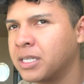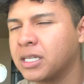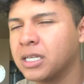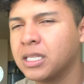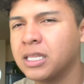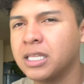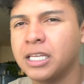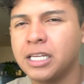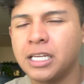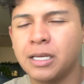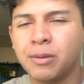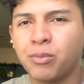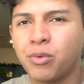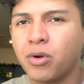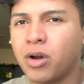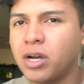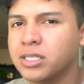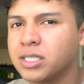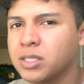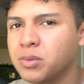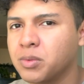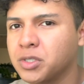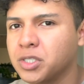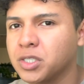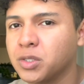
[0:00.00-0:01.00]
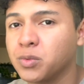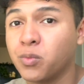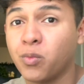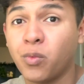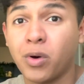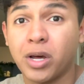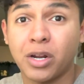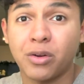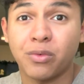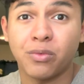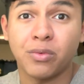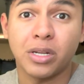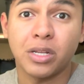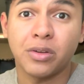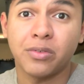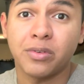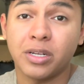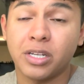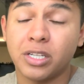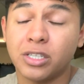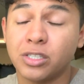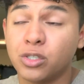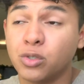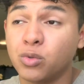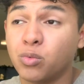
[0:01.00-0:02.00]
cleaning process, which is what I really
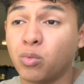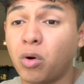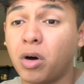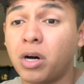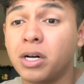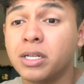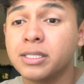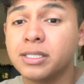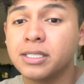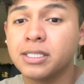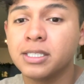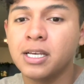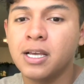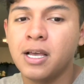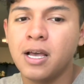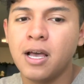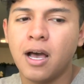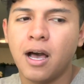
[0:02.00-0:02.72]
really do want,